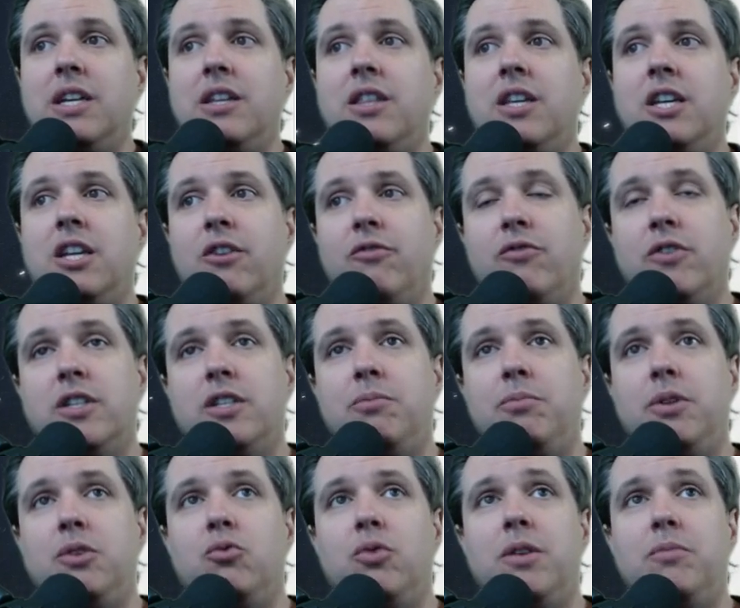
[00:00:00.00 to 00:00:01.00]
in the difference
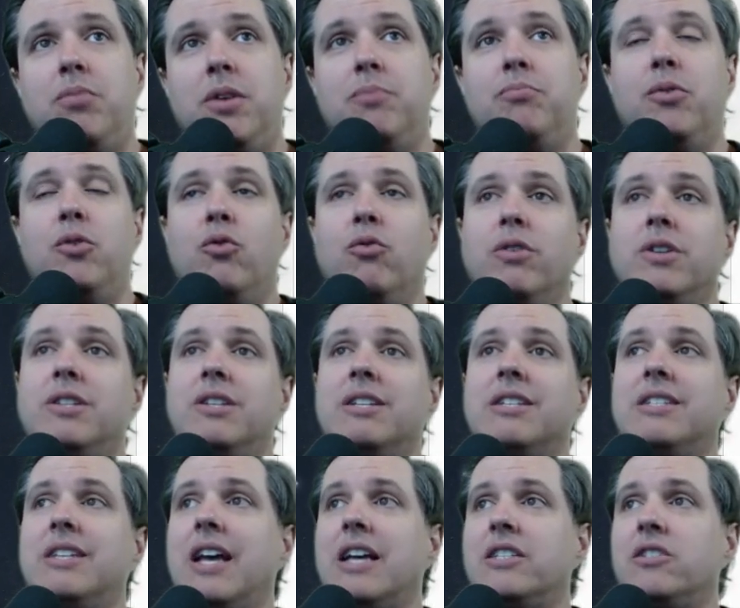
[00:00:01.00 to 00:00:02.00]
between people who are
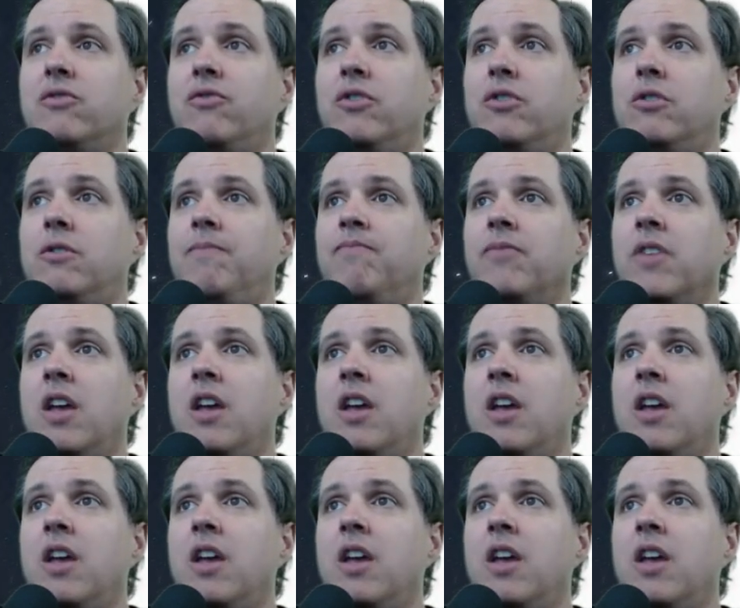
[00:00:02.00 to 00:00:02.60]
successful